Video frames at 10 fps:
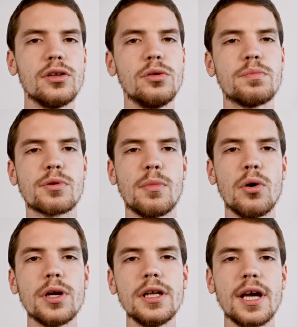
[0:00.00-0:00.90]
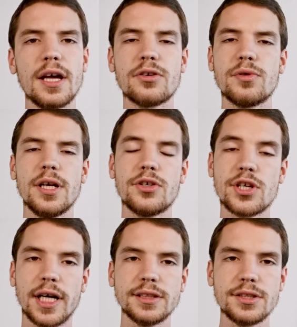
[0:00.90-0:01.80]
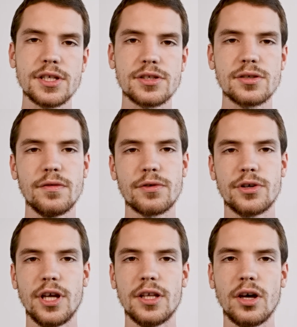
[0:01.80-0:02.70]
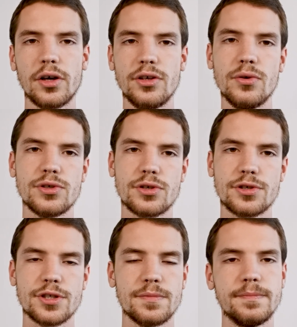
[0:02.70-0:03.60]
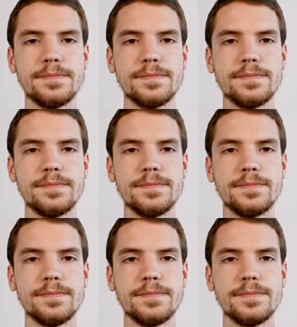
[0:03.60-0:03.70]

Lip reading: to promote it and create challenges for TikTok users.